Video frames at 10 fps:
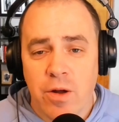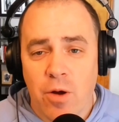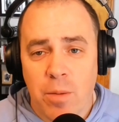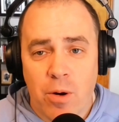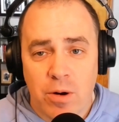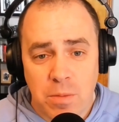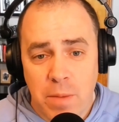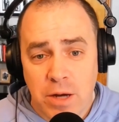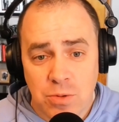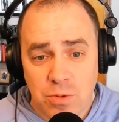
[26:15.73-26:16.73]
done our part
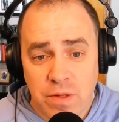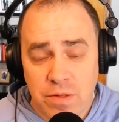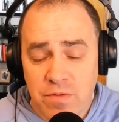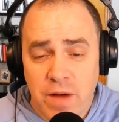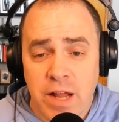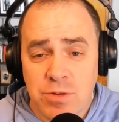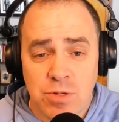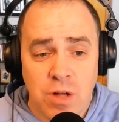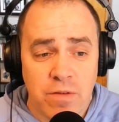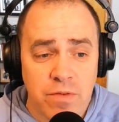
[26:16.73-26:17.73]
to make sure that the
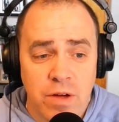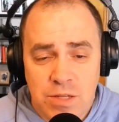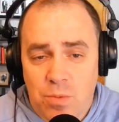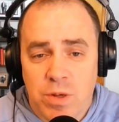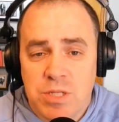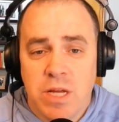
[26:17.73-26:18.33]
financial stuff isn't what's